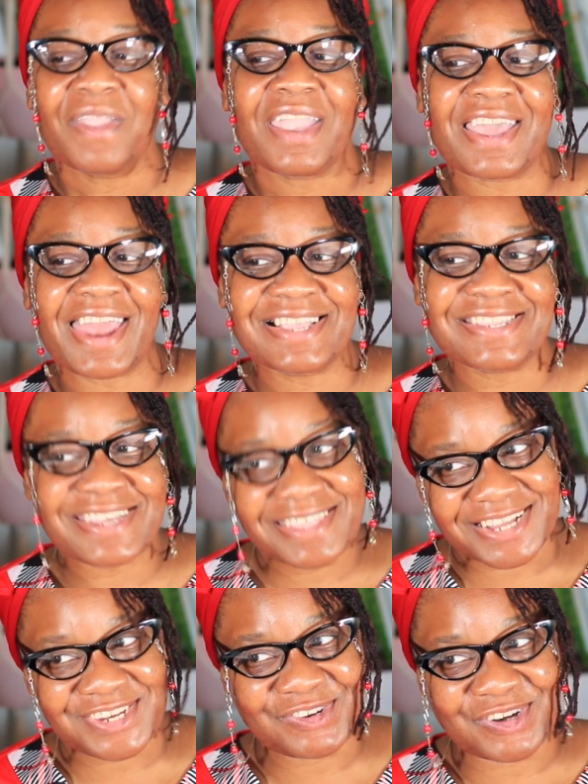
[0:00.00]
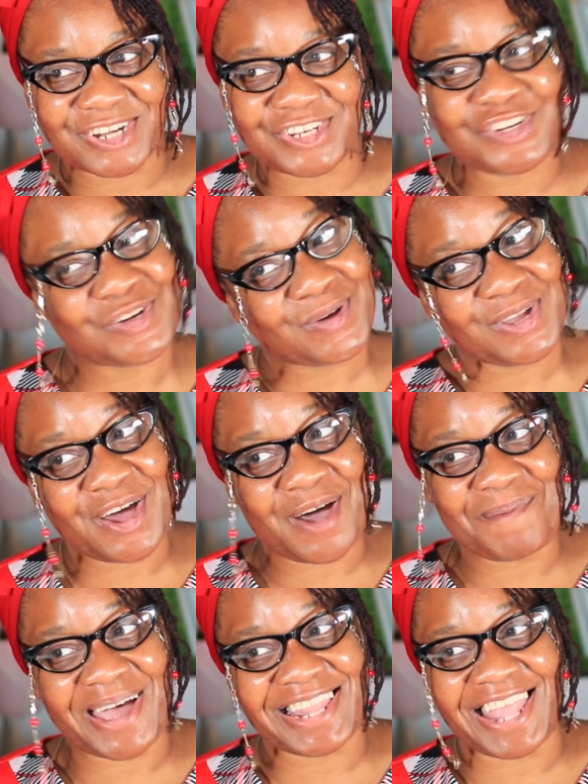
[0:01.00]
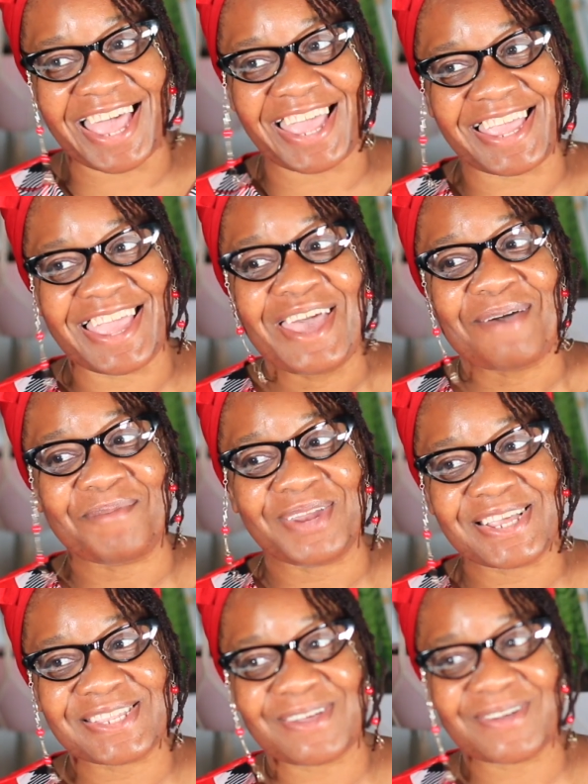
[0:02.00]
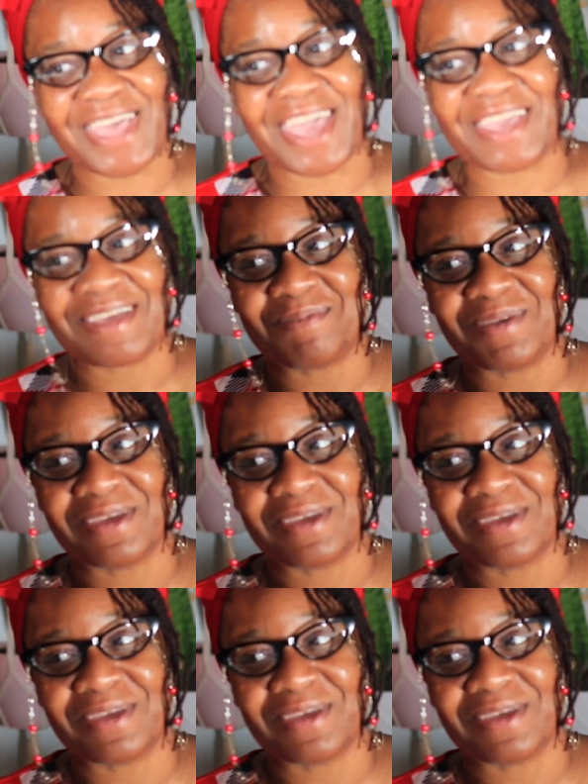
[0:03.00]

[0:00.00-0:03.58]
And I see that you are chewing on my light, but it's okay.